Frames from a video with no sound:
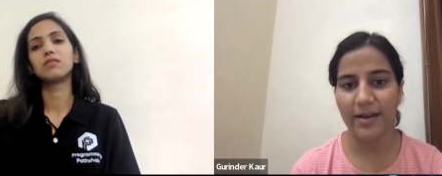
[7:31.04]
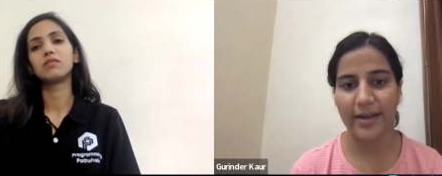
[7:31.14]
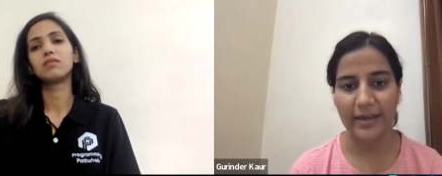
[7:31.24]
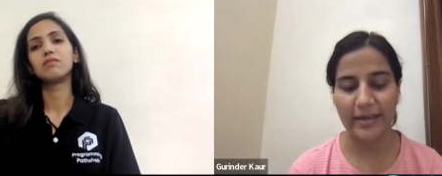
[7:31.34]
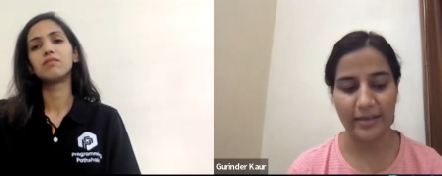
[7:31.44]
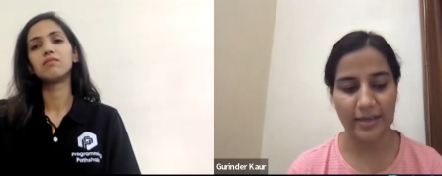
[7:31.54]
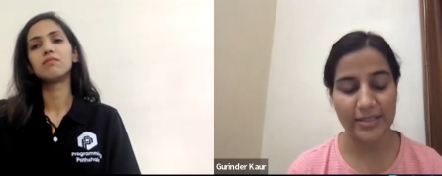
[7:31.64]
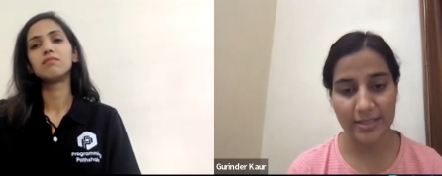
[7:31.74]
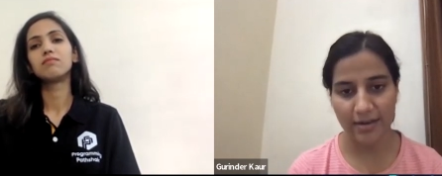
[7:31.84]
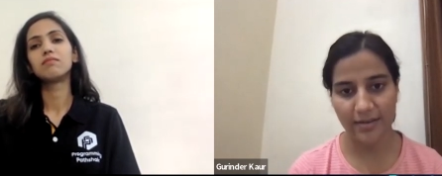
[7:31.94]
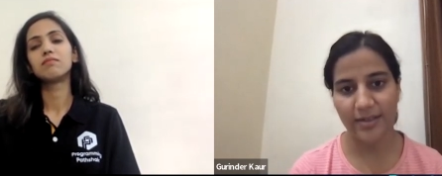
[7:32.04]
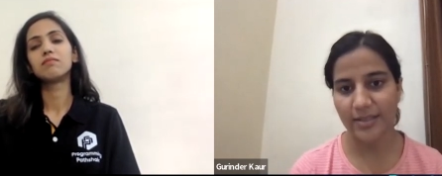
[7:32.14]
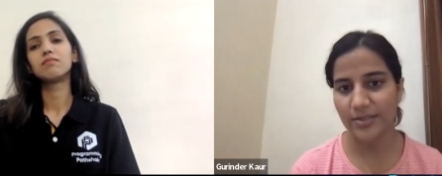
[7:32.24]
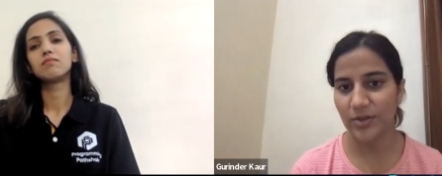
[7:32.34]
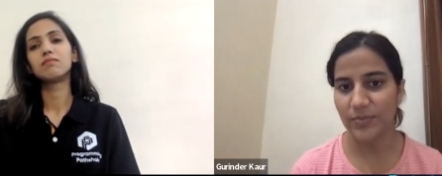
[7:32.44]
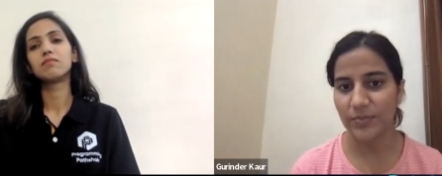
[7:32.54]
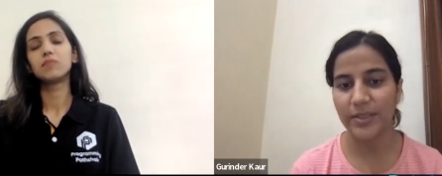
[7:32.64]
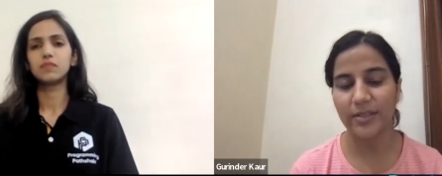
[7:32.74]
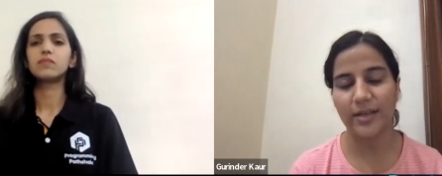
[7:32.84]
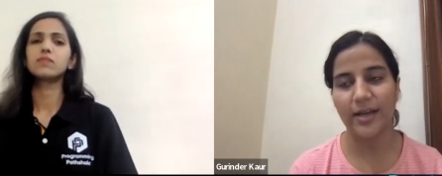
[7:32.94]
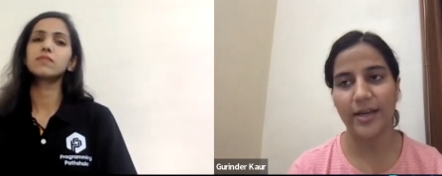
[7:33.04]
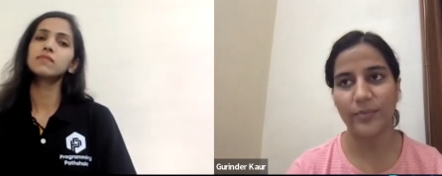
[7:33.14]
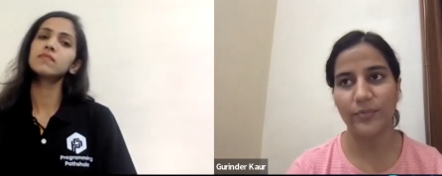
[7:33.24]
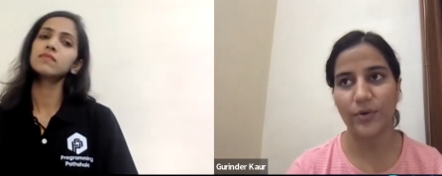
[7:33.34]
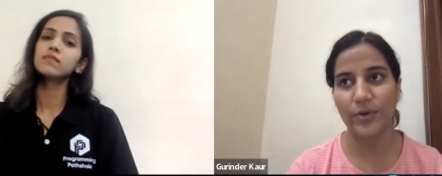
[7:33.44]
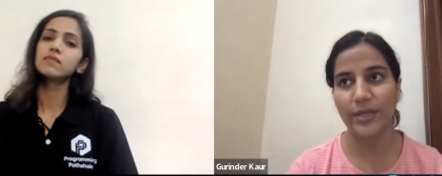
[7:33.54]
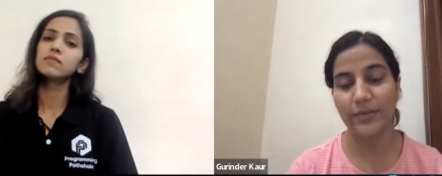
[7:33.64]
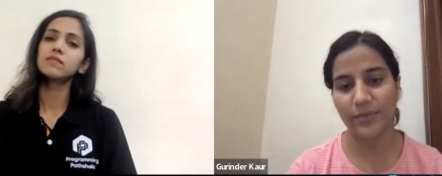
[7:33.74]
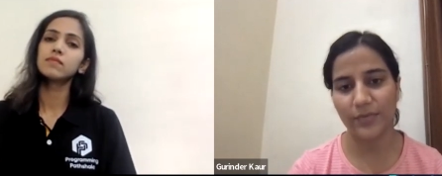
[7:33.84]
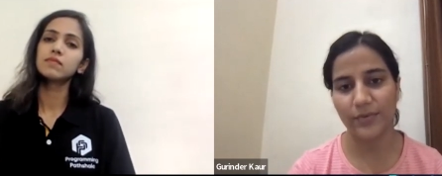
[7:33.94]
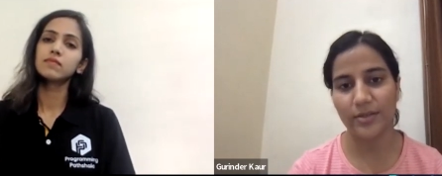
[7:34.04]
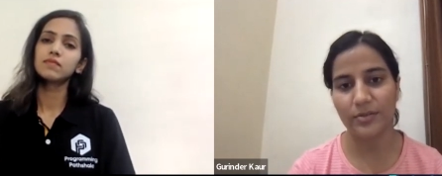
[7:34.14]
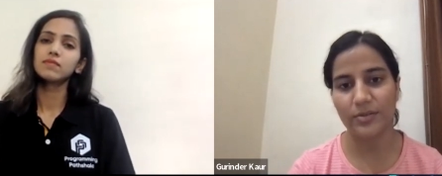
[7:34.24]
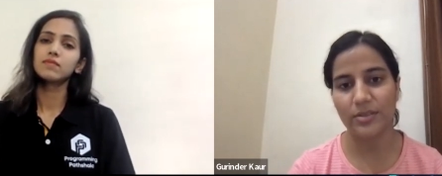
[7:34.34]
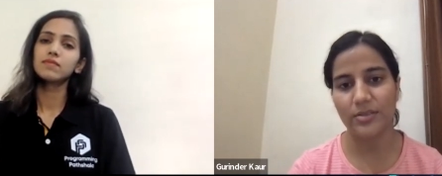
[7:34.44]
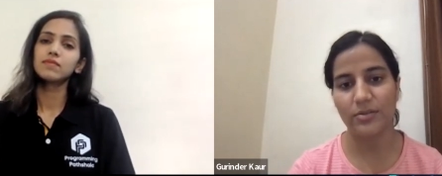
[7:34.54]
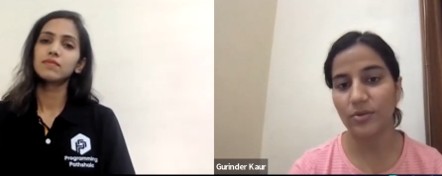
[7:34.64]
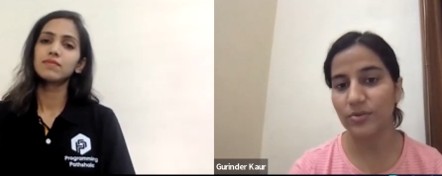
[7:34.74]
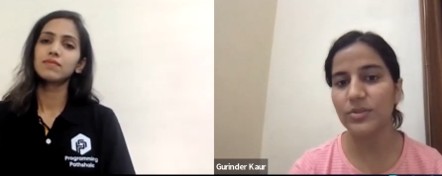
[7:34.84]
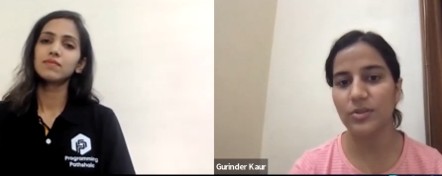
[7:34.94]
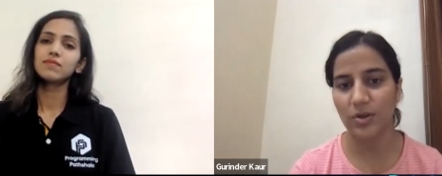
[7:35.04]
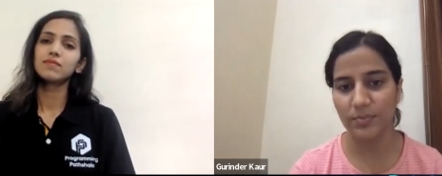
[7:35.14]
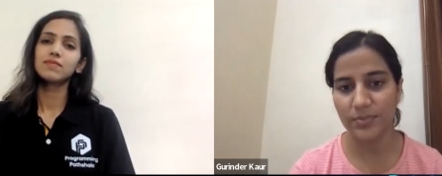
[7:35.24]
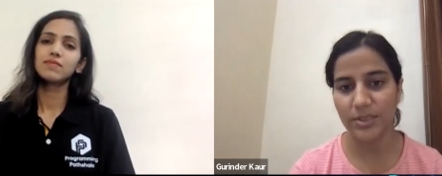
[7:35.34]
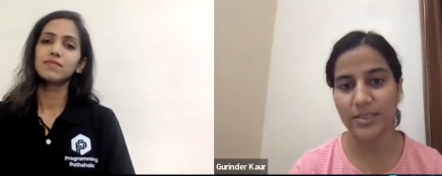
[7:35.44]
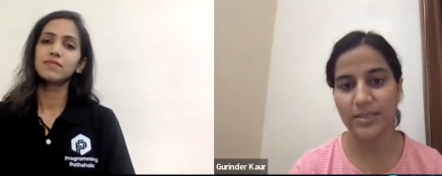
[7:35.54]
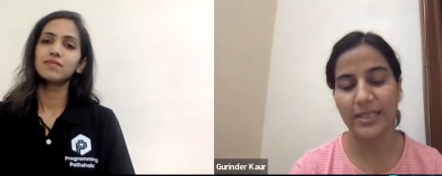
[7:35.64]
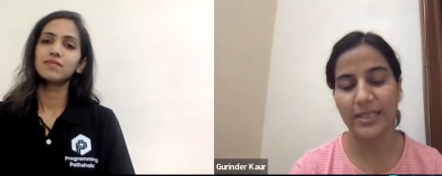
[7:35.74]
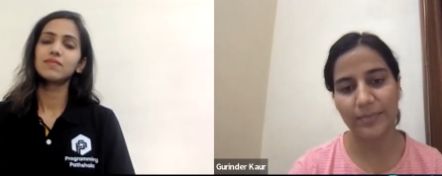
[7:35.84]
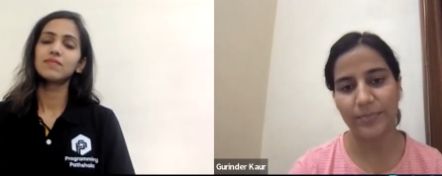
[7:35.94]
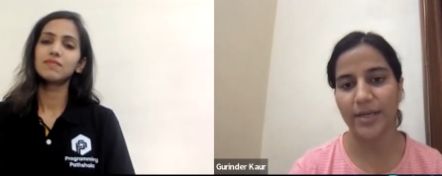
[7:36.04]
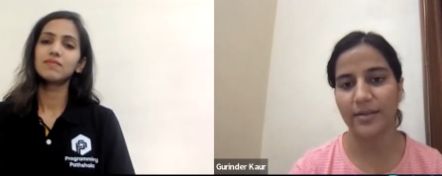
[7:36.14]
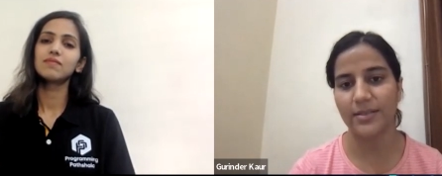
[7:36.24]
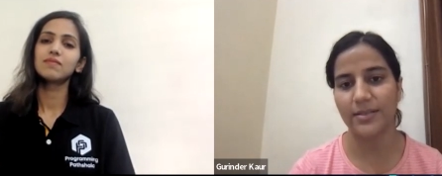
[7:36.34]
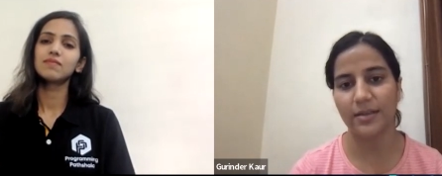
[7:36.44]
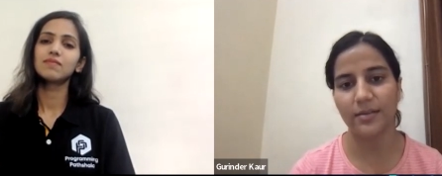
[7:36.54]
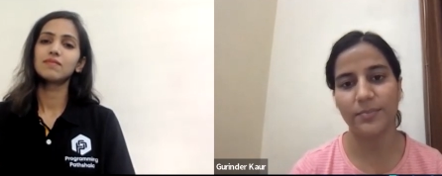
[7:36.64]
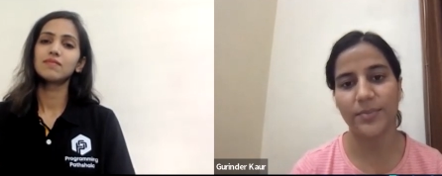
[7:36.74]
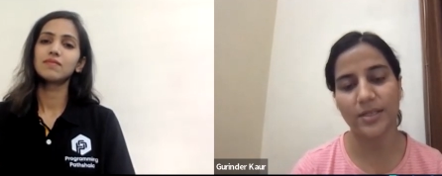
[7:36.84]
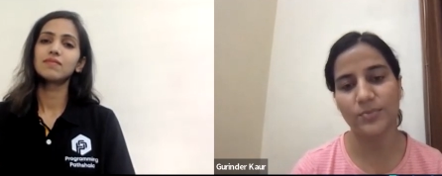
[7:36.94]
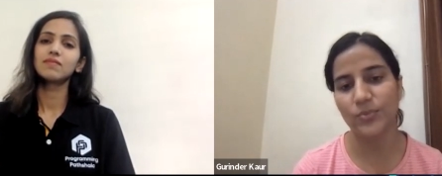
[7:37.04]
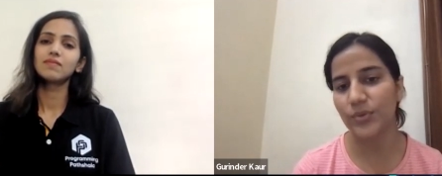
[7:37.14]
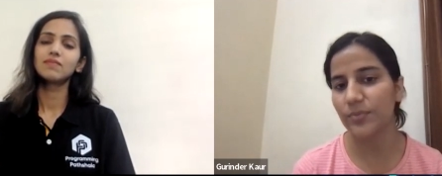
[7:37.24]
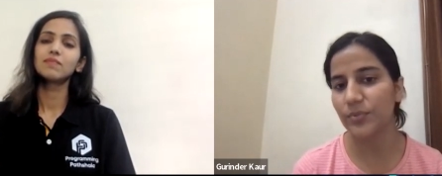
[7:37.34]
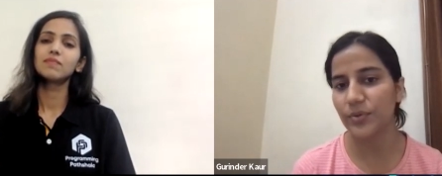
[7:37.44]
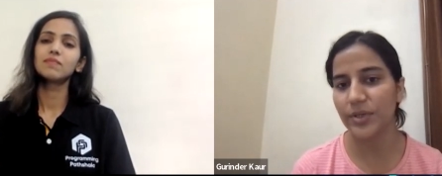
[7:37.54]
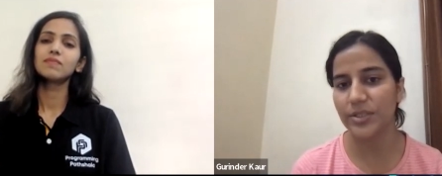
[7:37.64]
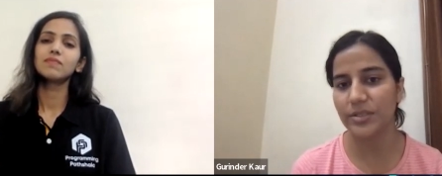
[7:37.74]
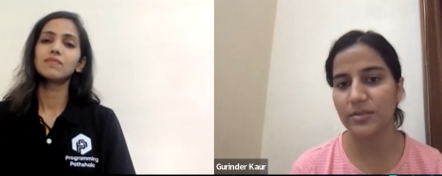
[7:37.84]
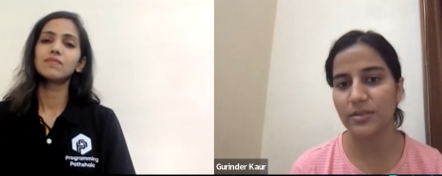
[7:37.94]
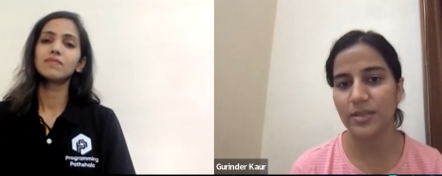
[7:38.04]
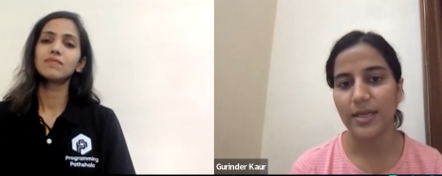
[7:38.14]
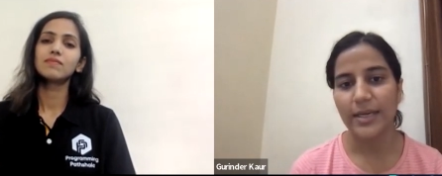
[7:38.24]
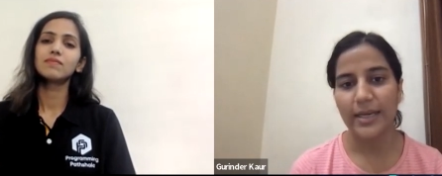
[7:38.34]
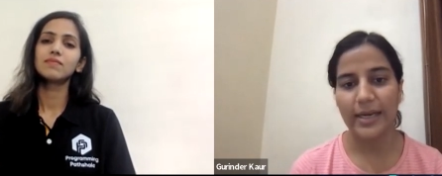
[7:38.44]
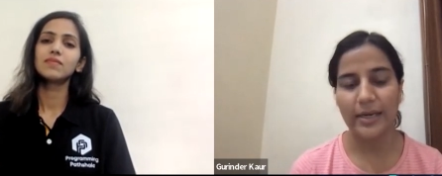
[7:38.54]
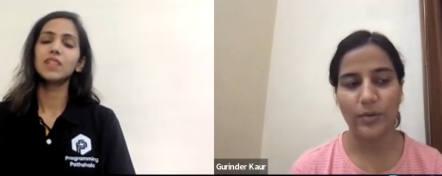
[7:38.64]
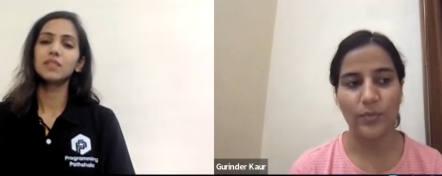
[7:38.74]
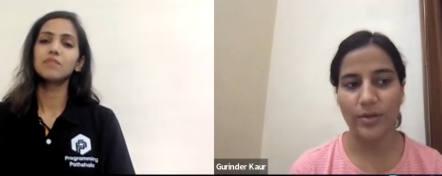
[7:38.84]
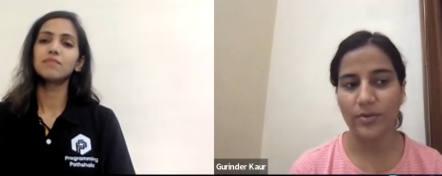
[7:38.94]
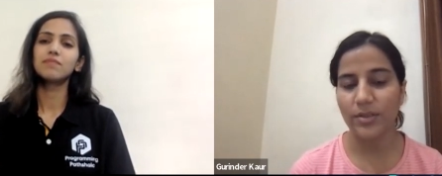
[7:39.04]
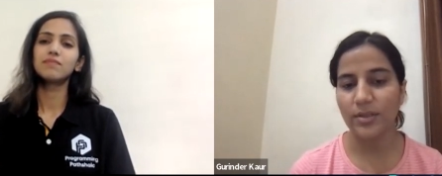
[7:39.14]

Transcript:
Speaker 1: i i started i stopped but i want everyone not to stop just keep practicing practice more and more questions and one